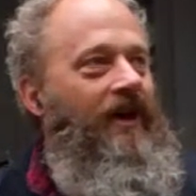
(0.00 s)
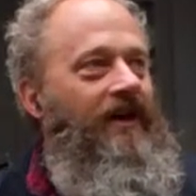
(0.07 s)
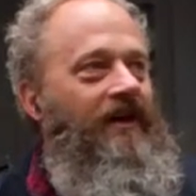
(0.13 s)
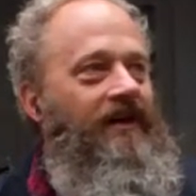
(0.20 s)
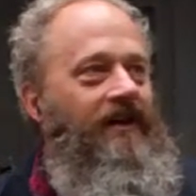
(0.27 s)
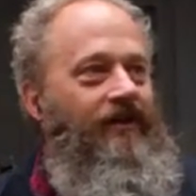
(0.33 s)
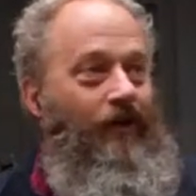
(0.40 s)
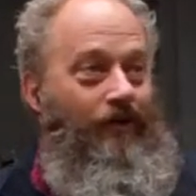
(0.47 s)
Uh,
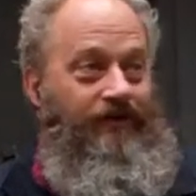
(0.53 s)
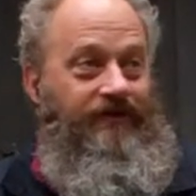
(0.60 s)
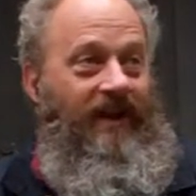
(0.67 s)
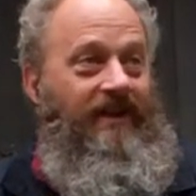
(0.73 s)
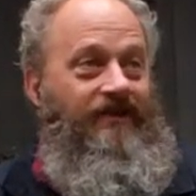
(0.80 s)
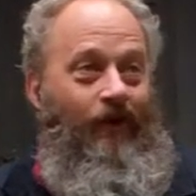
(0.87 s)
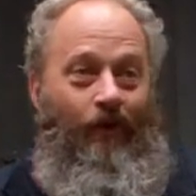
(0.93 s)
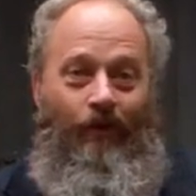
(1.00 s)
in those
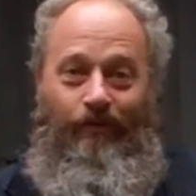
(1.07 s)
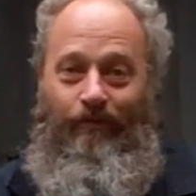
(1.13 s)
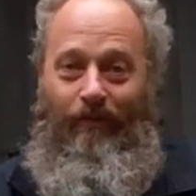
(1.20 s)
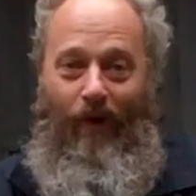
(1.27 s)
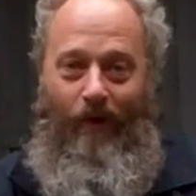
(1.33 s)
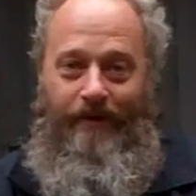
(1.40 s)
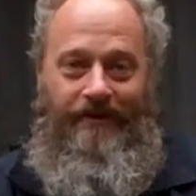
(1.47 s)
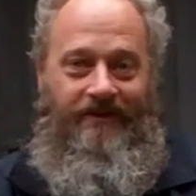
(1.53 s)
days, old
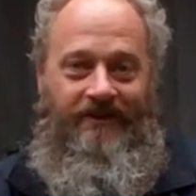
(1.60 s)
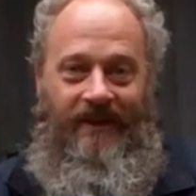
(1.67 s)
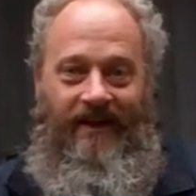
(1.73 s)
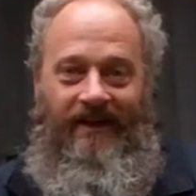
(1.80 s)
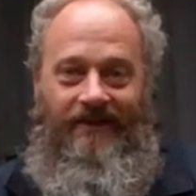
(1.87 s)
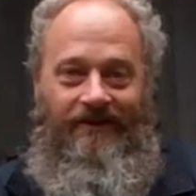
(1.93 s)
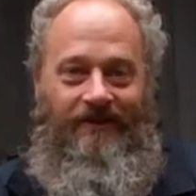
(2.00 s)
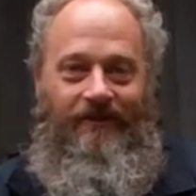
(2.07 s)

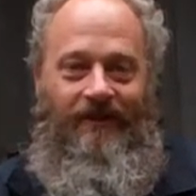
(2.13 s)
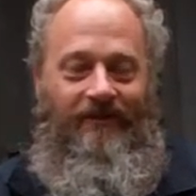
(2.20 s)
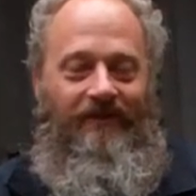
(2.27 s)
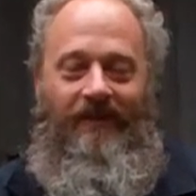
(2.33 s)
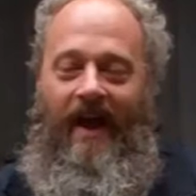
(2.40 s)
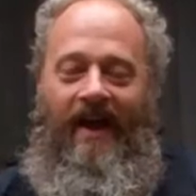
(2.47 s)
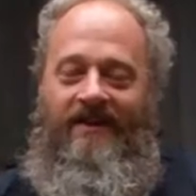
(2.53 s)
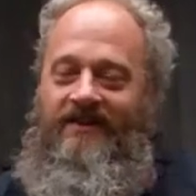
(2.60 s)
motorcycles with
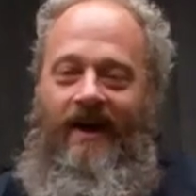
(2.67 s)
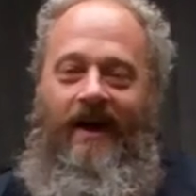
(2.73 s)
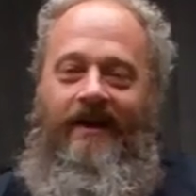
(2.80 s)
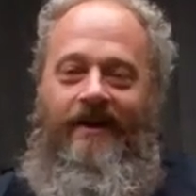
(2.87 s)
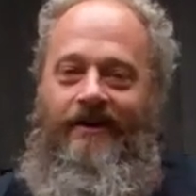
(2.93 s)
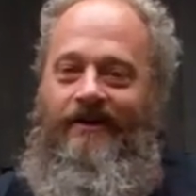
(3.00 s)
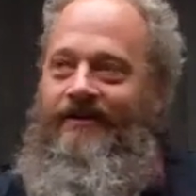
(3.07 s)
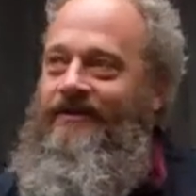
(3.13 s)
flat
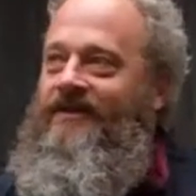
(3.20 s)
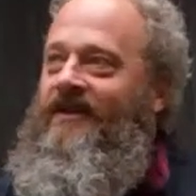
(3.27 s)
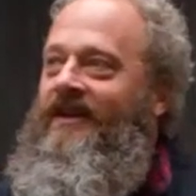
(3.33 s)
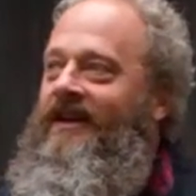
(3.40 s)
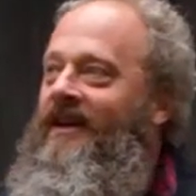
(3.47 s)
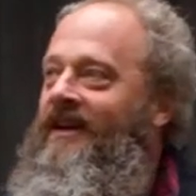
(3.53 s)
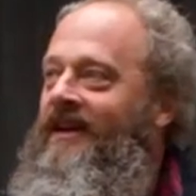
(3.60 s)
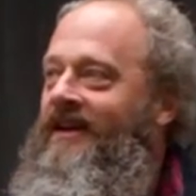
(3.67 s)
tires, and